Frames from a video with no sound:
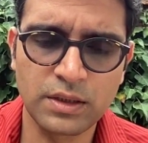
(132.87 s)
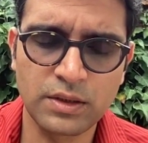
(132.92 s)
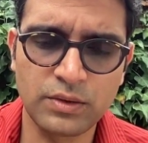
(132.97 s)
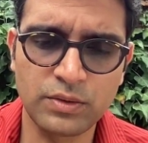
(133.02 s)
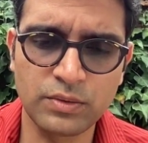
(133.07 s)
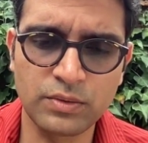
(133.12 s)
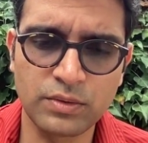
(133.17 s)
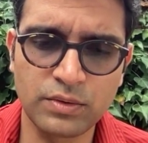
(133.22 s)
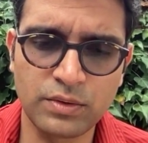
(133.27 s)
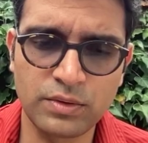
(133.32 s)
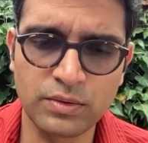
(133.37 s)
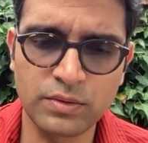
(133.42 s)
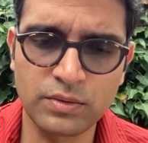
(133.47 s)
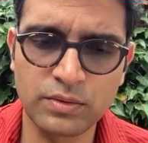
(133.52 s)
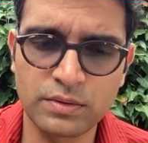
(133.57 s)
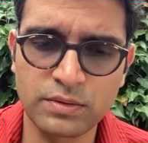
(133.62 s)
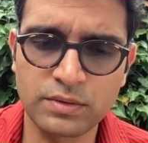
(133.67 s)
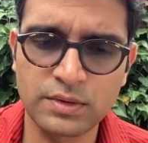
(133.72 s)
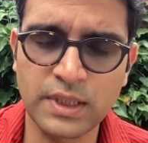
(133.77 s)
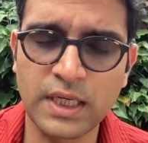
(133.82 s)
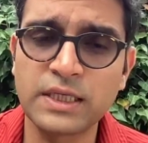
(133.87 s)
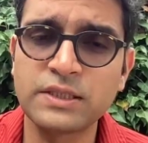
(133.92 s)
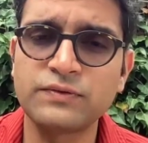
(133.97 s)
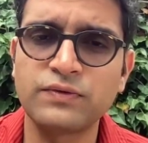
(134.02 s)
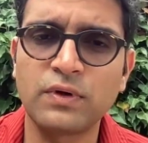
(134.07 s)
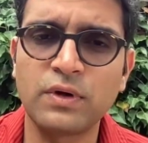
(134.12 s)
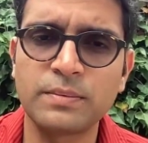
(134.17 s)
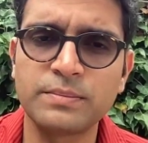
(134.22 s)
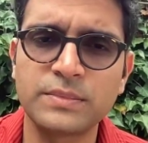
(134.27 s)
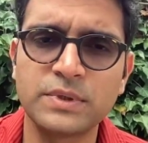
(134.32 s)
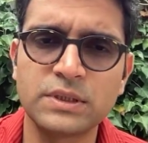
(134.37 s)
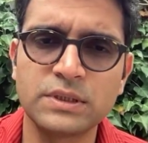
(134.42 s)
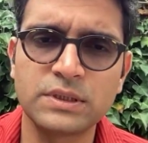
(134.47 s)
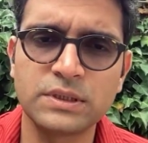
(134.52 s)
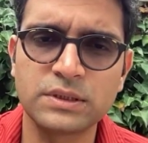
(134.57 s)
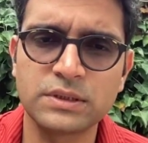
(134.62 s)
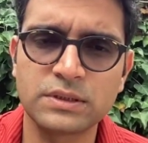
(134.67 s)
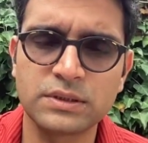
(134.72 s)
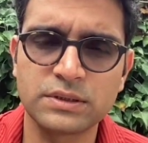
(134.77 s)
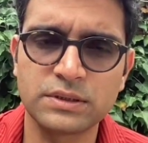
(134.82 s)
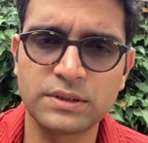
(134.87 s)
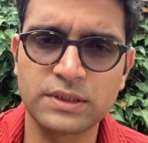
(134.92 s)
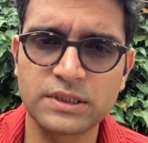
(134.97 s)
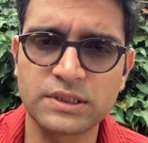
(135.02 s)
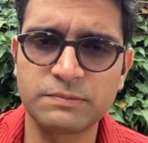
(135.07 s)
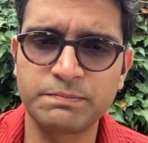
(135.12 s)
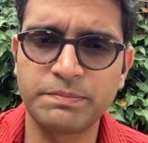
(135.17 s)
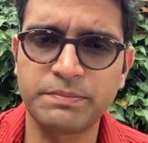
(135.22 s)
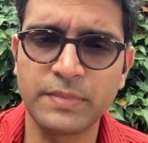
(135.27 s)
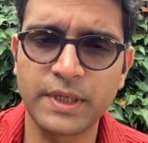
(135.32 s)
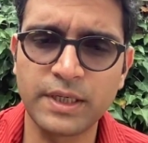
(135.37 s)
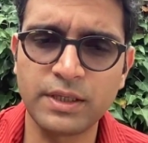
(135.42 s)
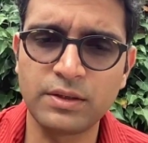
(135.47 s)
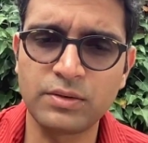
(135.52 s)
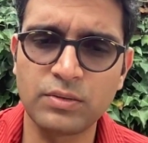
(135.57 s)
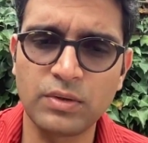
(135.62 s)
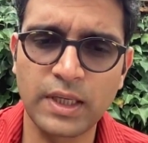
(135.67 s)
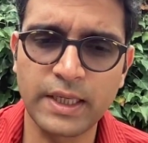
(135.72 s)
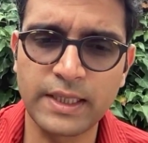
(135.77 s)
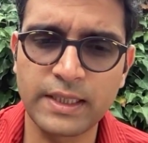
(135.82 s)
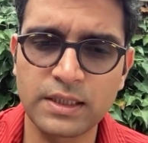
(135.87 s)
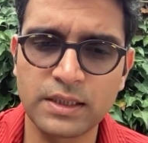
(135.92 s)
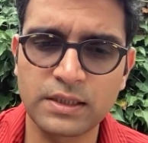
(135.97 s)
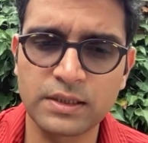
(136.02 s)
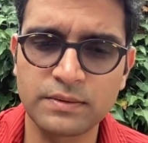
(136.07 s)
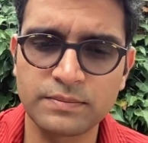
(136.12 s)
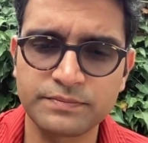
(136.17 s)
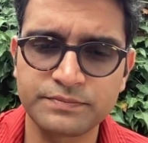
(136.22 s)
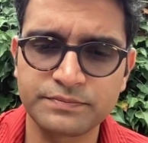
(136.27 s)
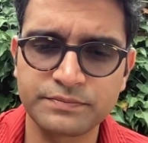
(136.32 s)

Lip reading: to transform this into like a